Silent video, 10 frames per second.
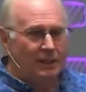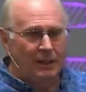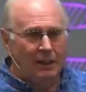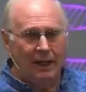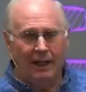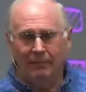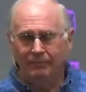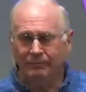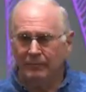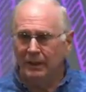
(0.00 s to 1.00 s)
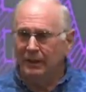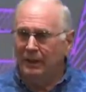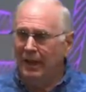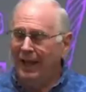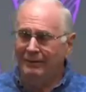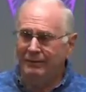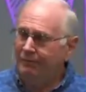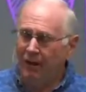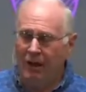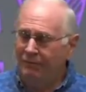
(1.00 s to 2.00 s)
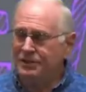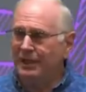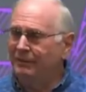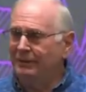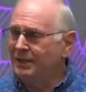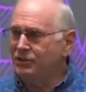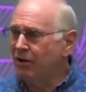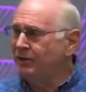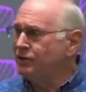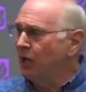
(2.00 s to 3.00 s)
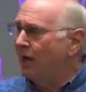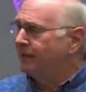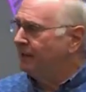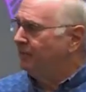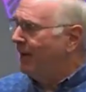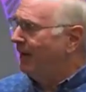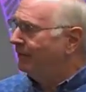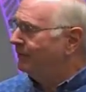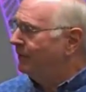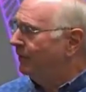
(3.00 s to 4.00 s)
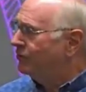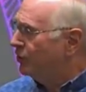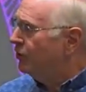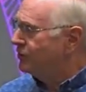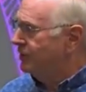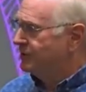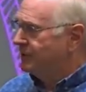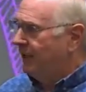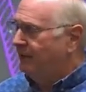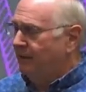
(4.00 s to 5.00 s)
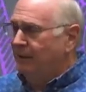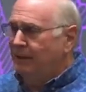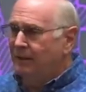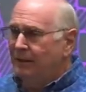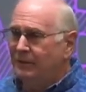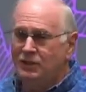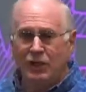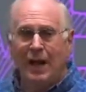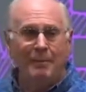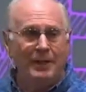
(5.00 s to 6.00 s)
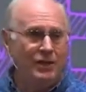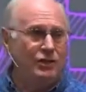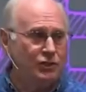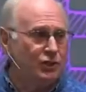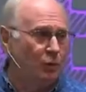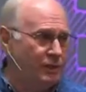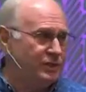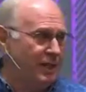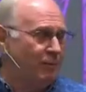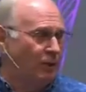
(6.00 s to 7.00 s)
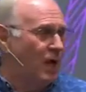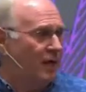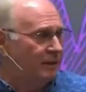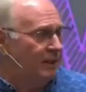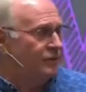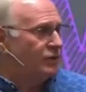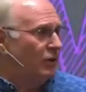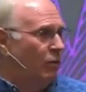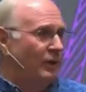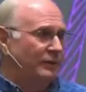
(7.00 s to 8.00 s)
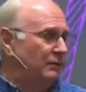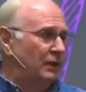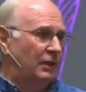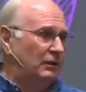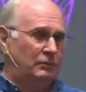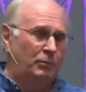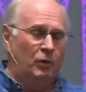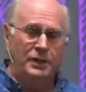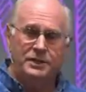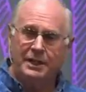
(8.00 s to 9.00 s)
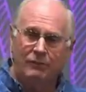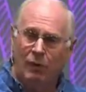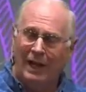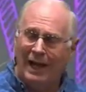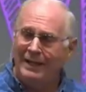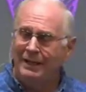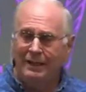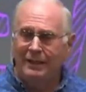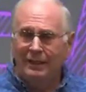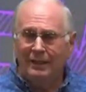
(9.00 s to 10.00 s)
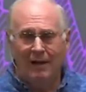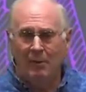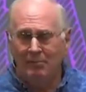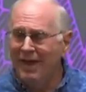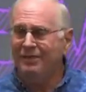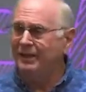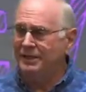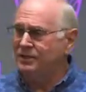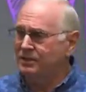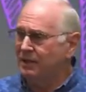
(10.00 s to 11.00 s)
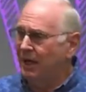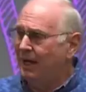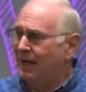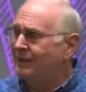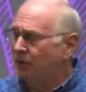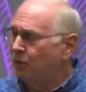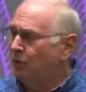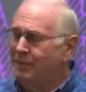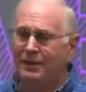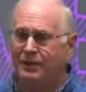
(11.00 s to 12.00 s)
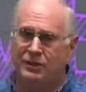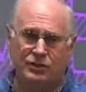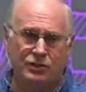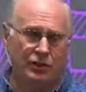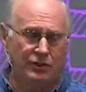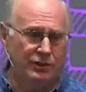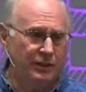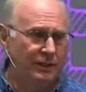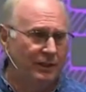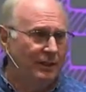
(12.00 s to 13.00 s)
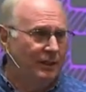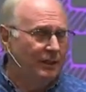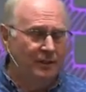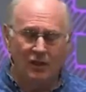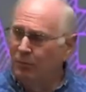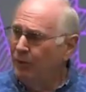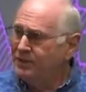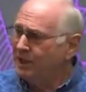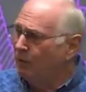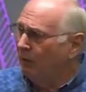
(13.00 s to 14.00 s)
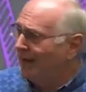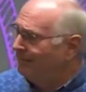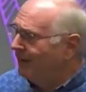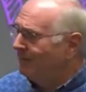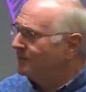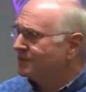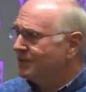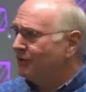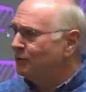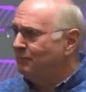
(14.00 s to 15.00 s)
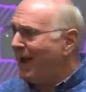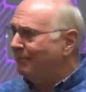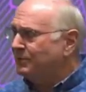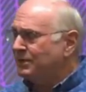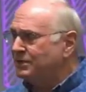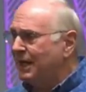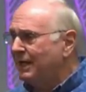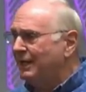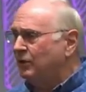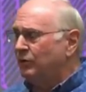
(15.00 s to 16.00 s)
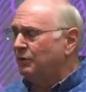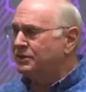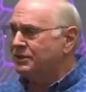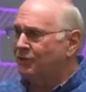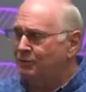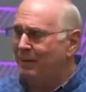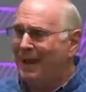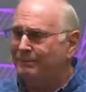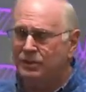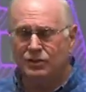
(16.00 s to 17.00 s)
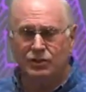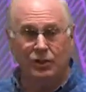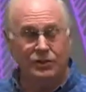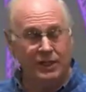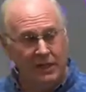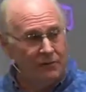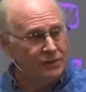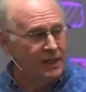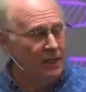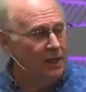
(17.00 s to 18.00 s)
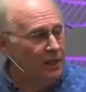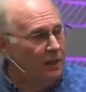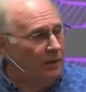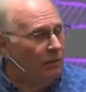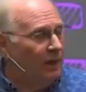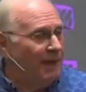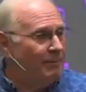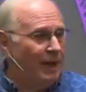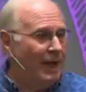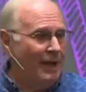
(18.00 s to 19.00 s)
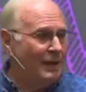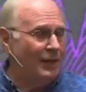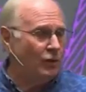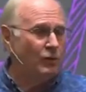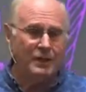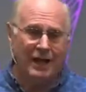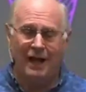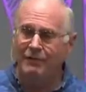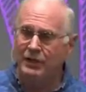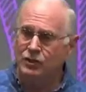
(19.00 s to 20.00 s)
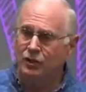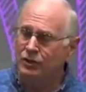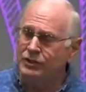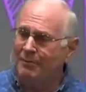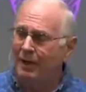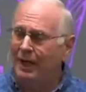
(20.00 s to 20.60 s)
and all of a sudden they started talking about their churches and the denominations to which they belonged. And so one little boy said, well, I'm a Methodist. I go to a Methodist church. And another boy said, well, I'm a Southern Baptist. I go to a Southern Baptist church. And another said, well, I go to a Covenant church. I'm a